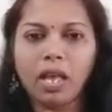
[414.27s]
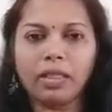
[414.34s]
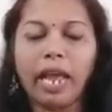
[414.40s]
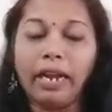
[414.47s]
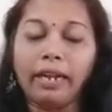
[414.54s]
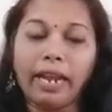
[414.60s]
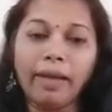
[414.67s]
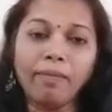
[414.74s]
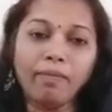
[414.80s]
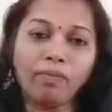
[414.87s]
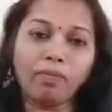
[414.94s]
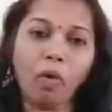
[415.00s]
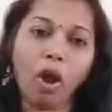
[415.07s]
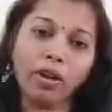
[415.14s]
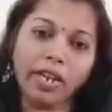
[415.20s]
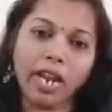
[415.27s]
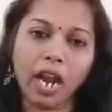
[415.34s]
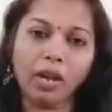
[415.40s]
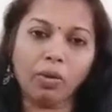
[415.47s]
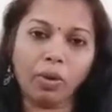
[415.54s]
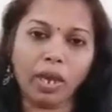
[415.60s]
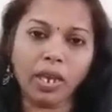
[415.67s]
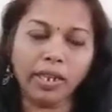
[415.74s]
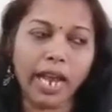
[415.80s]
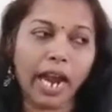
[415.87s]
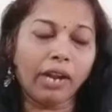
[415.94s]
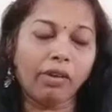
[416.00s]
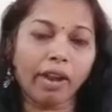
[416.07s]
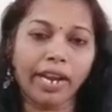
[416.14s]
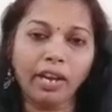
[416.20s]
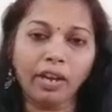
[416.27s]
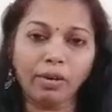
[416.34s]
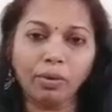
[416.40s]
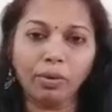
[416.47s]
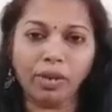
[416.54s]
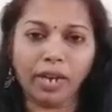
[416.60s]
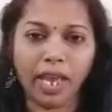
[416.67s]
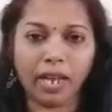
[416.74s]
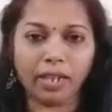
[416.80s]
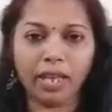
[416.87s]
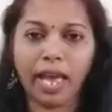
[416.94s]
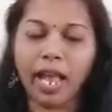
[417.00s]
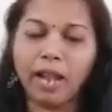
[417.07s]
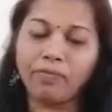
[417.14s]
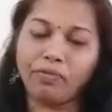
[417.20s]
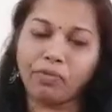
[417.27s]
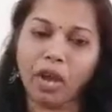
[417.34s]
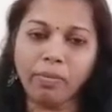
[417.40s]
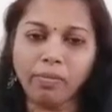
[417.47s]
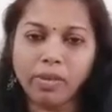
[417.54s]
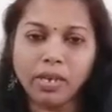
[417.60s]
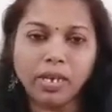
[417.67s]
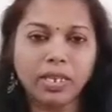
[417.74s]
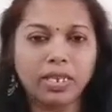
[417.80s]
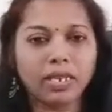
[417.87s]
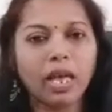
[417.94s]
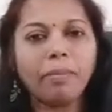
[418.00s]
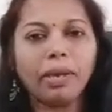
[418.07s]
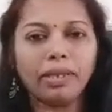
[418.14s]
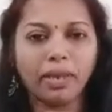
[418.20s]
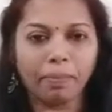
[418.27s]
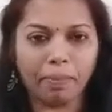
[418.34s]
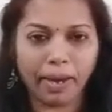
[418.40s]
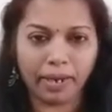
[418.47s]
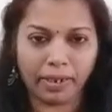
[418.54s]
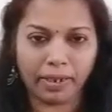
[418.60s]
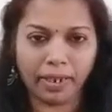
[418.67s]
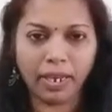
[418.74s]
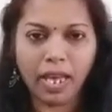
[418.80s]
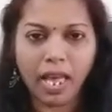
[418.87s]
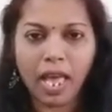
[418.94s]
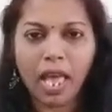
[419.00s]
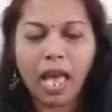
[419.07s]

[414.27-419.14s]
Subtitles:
That time what they are doing, they are trying to take the help from some other party.